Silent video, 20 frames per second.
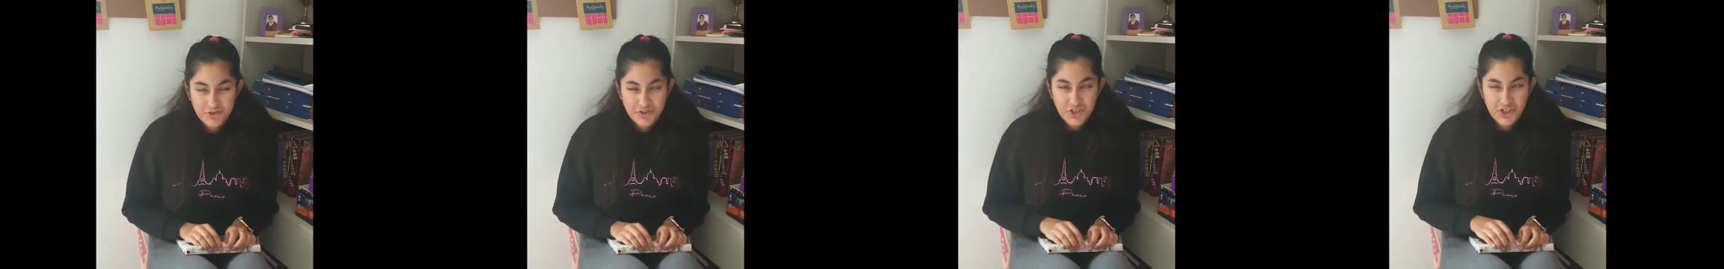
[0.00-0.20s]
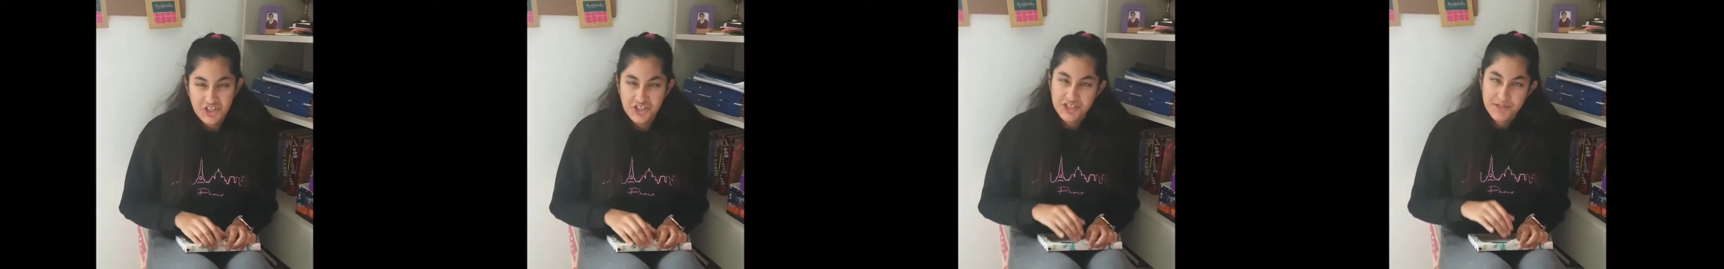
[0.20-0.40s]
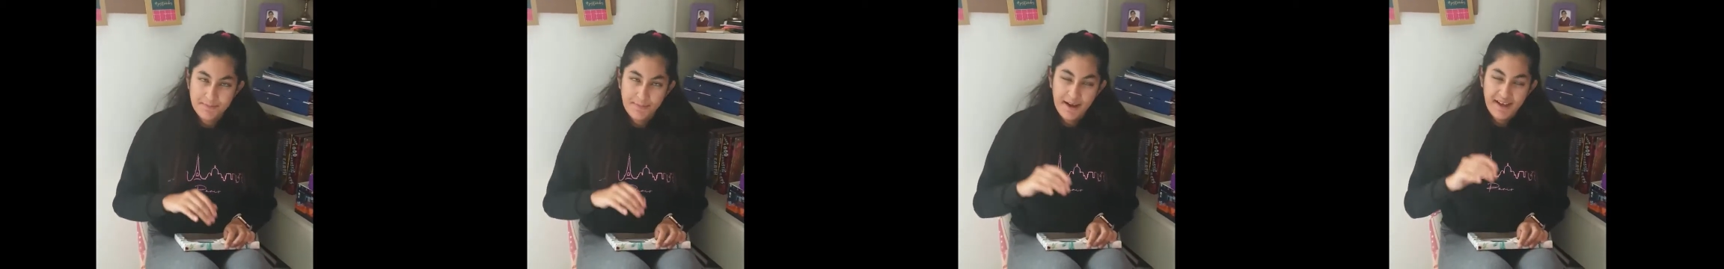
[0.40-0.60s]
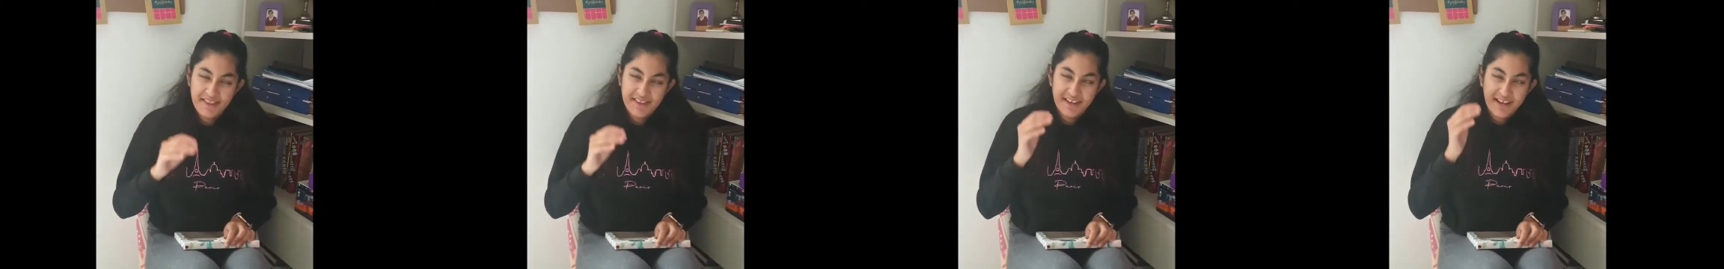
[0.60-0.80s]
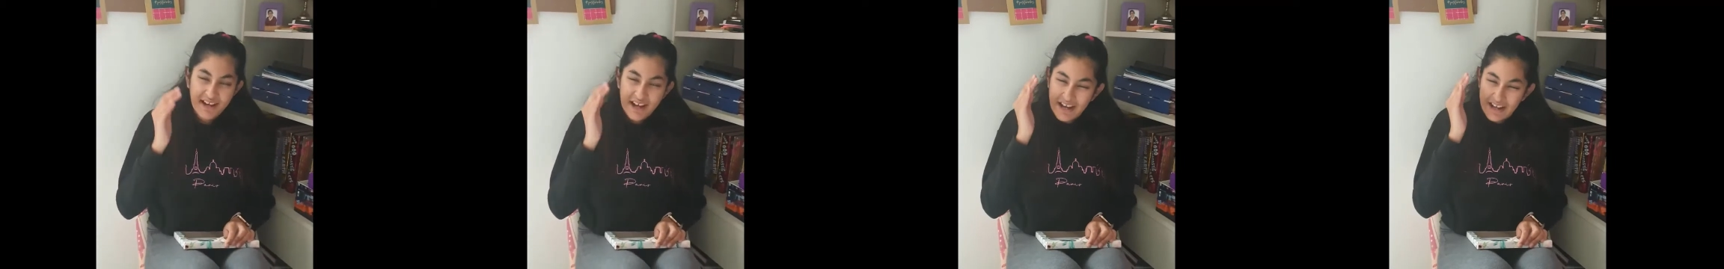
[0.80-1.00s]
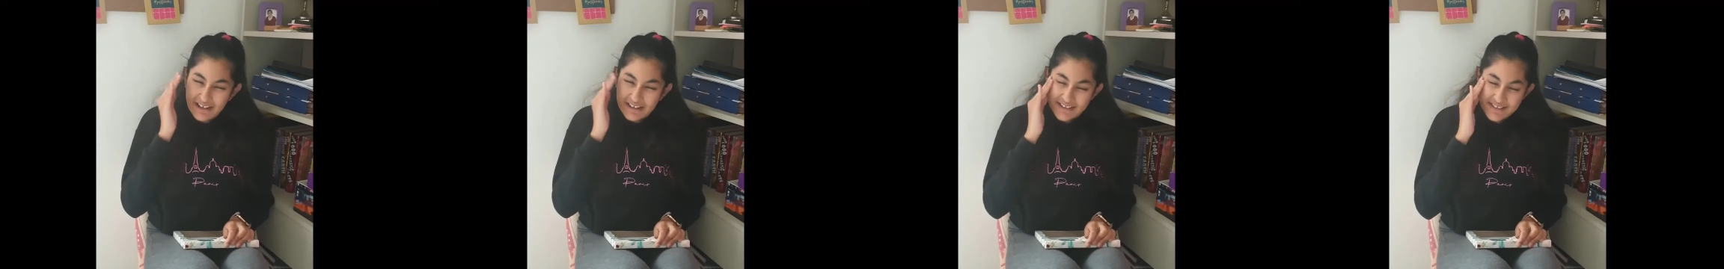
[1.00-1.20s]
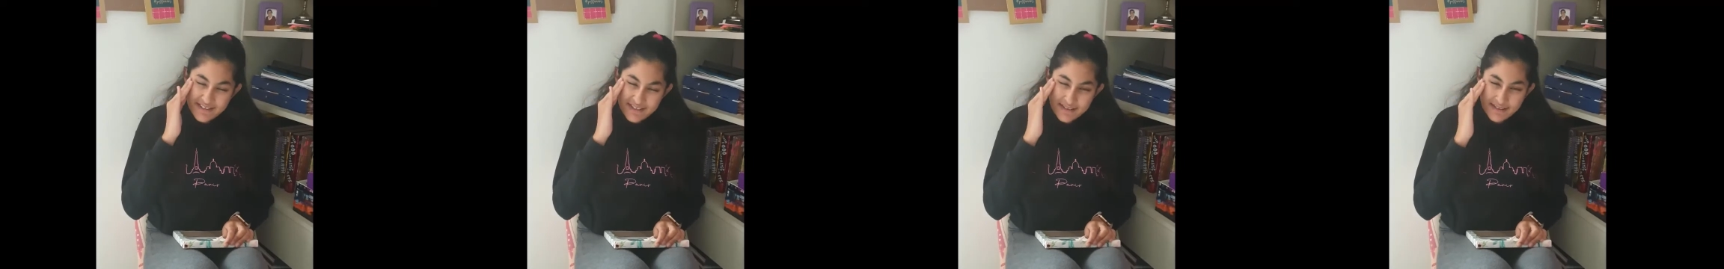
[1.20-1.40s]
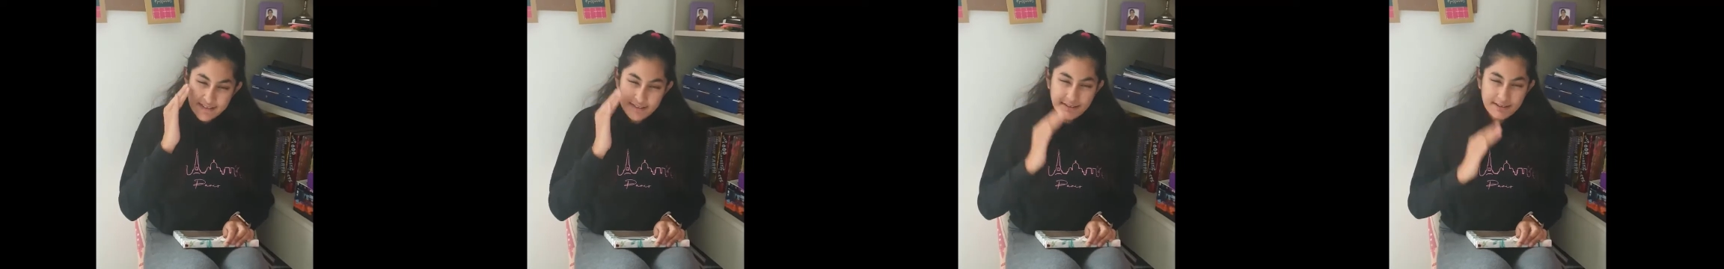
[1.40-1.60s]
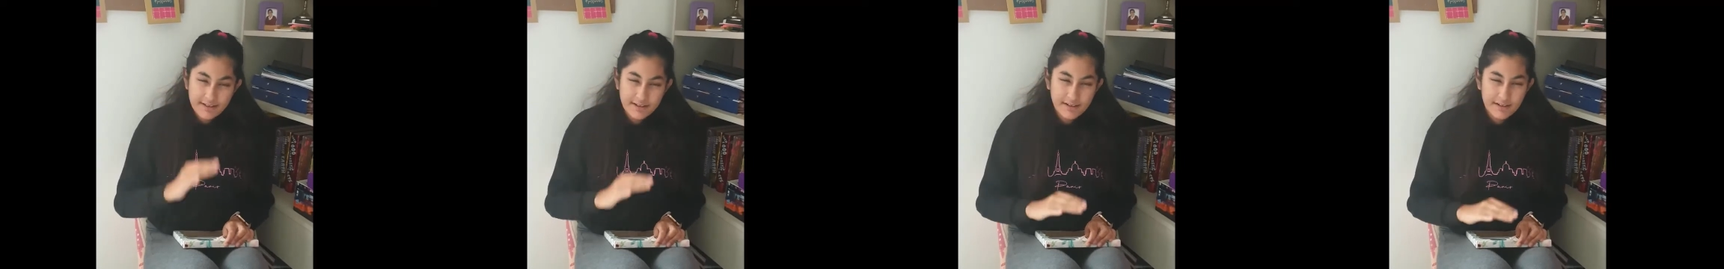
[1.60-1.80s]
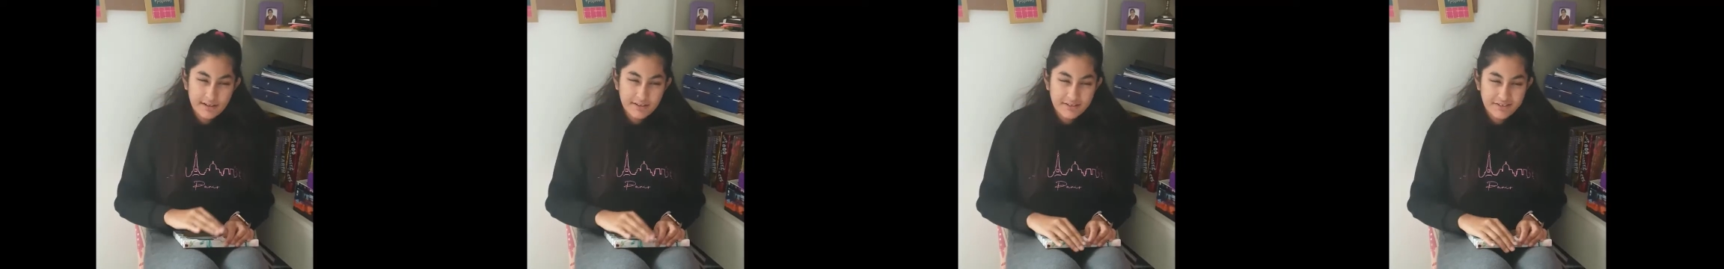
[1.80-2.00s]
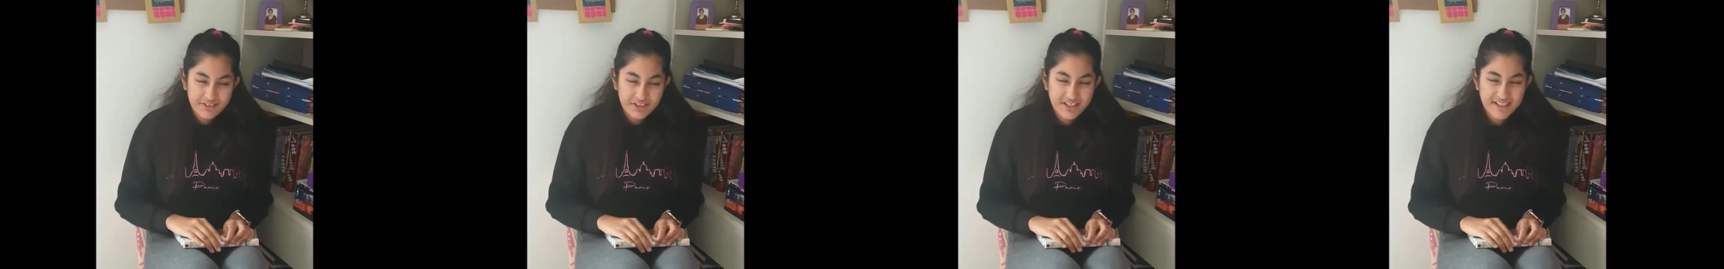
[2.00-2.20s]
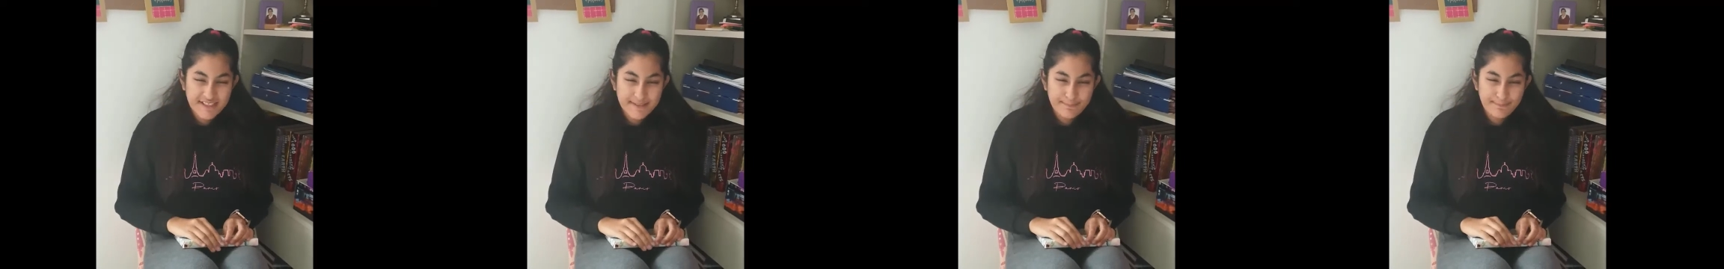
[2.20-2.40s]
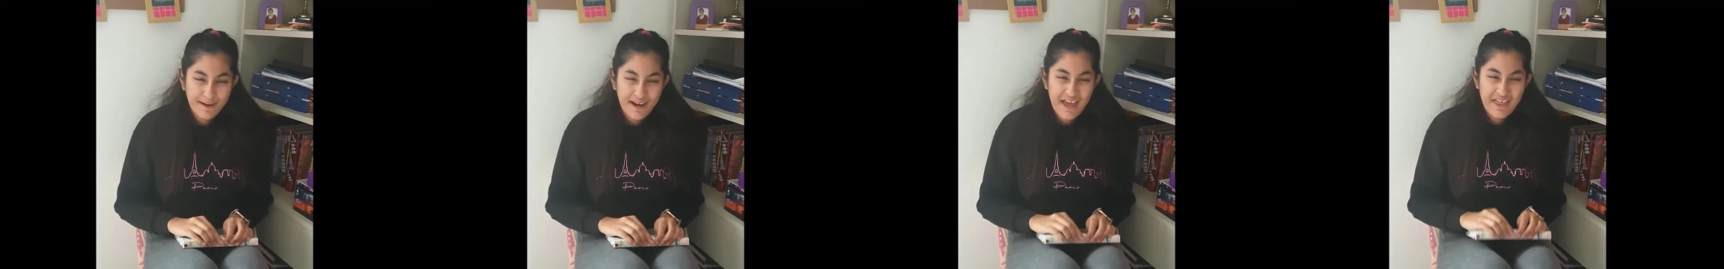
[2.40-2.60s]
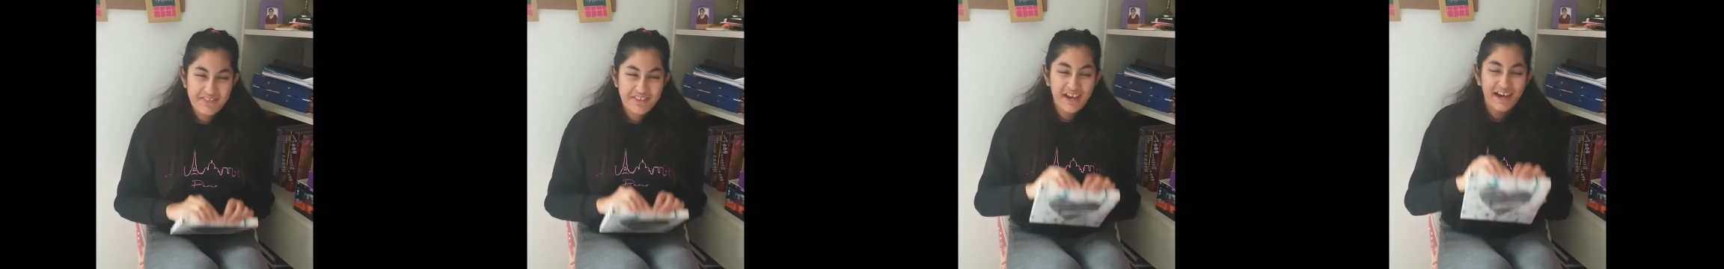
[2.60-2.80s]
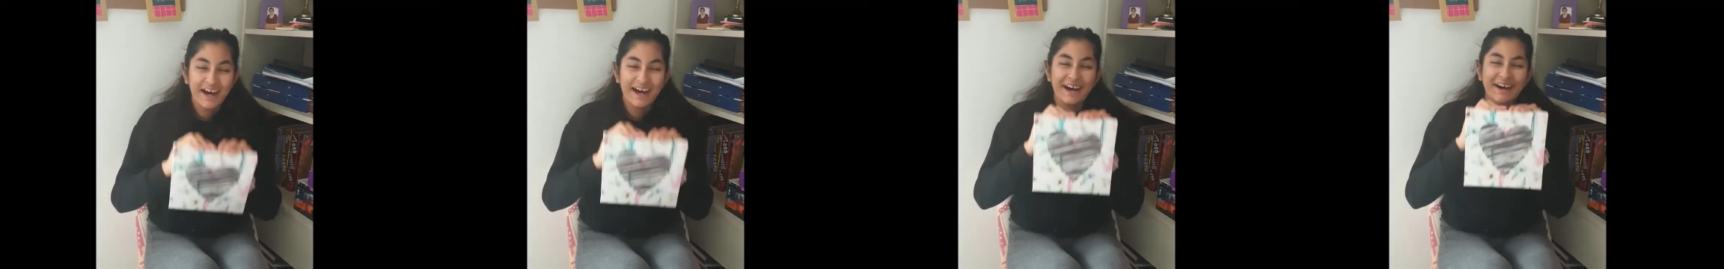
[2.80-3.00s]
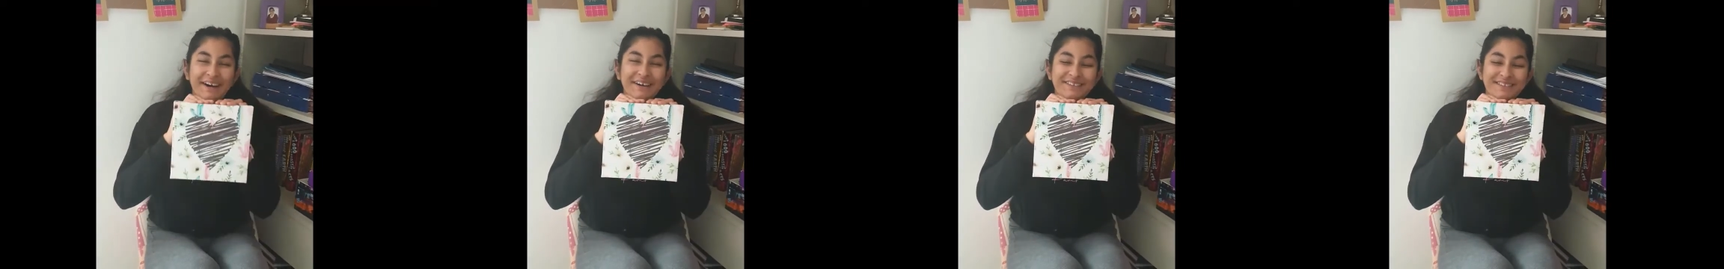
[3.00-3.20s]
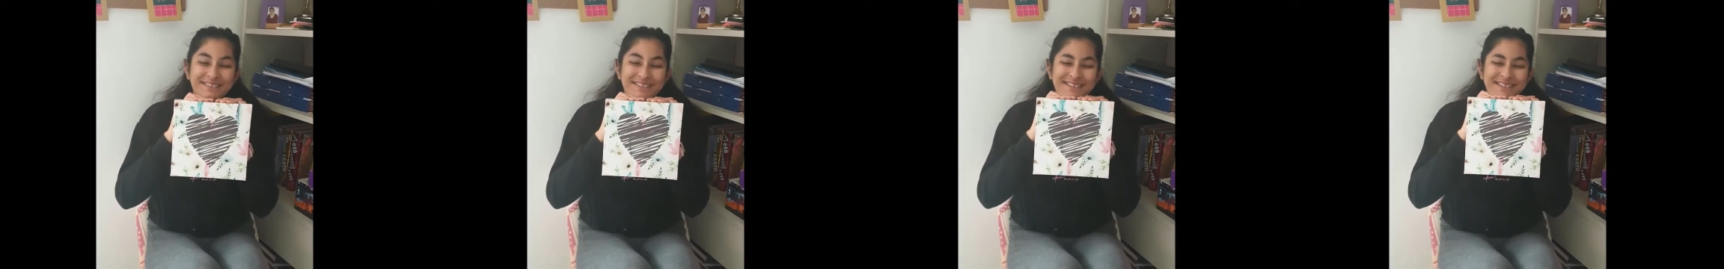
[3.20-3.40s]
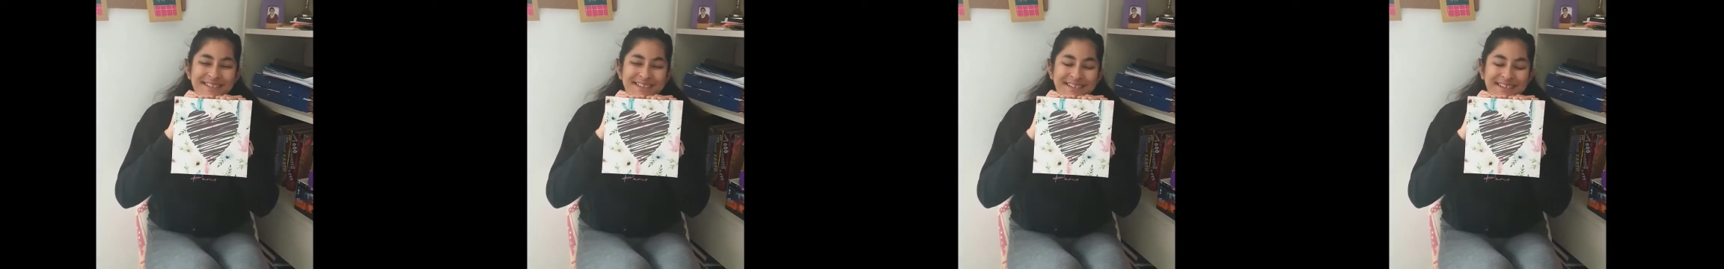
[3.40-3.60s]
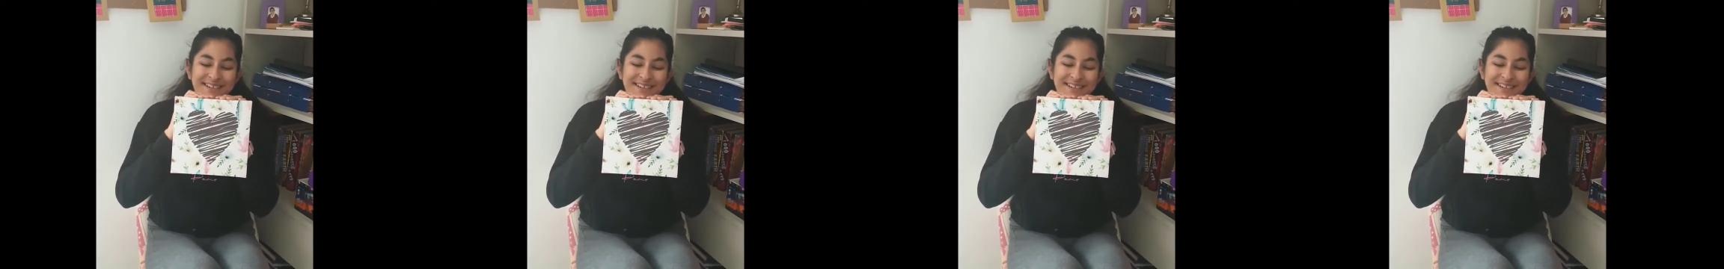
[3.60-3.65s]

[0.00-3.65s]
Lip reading: judge by the eyes, judge by the heart.